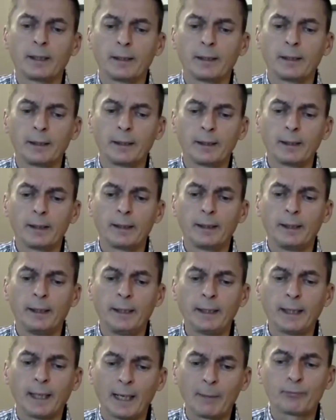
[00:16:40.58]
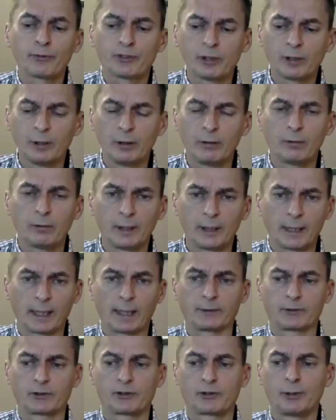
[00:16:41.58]
he absolutely
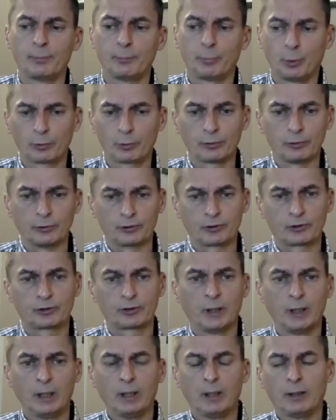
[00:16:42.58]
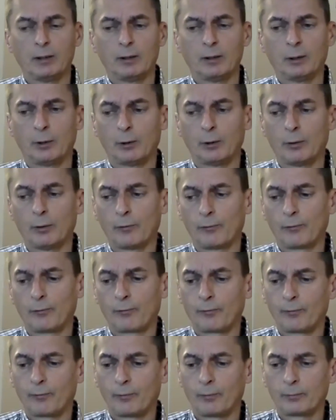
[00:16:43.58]
gets the importance
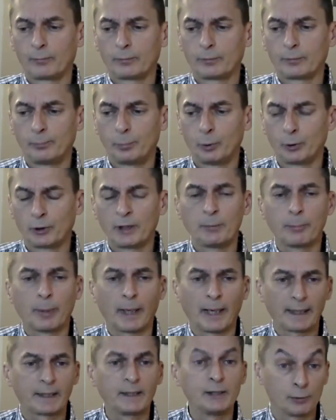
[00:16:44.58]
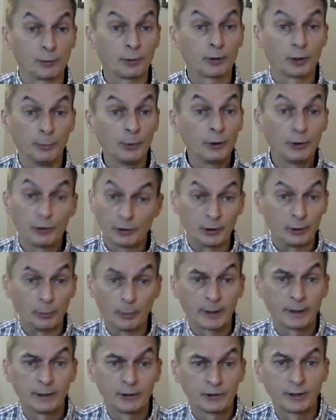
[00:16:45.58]
of putting back into a
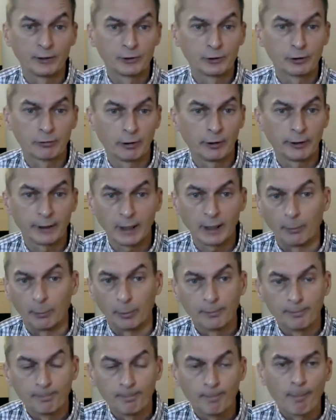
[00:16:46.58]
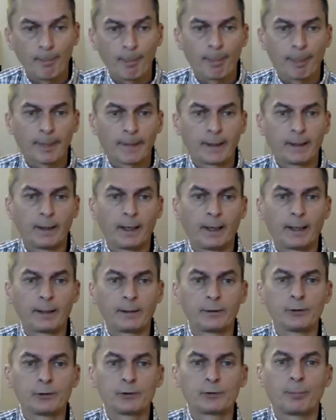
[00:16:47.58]
community where his kids are growing up.
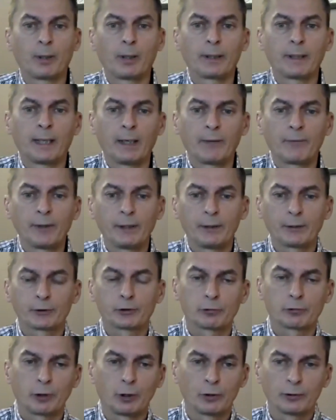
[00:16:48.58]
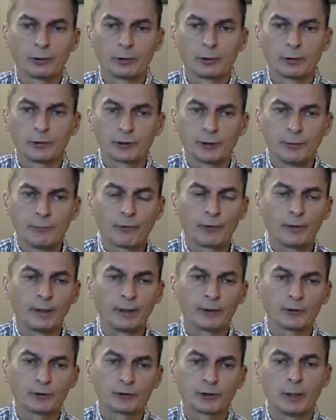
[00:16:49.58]
And by having a strong symphony
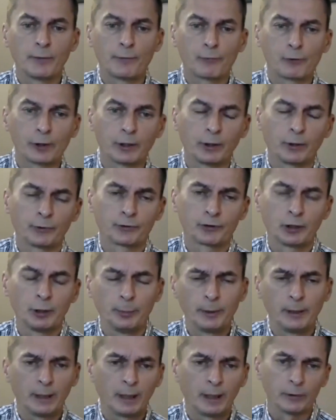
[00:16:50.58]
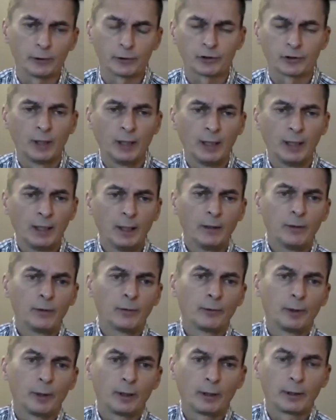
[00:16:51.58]
that's delivering on so many levels
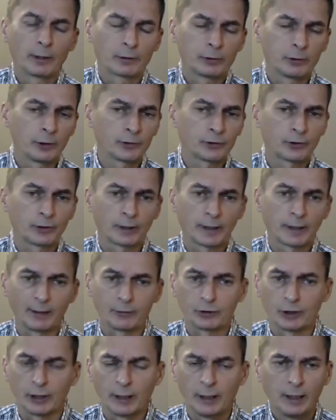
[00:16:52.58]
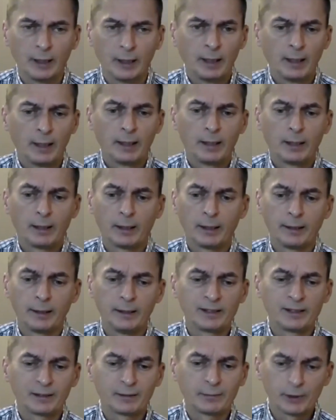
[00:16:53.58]
across the county
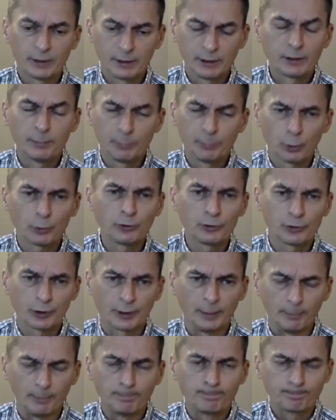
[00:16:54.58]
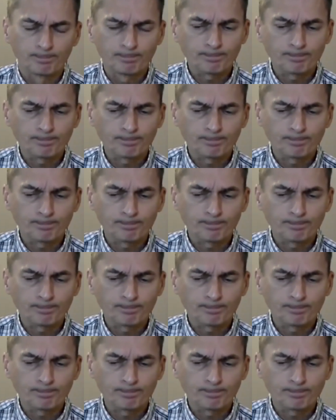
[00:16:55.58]
is important to him.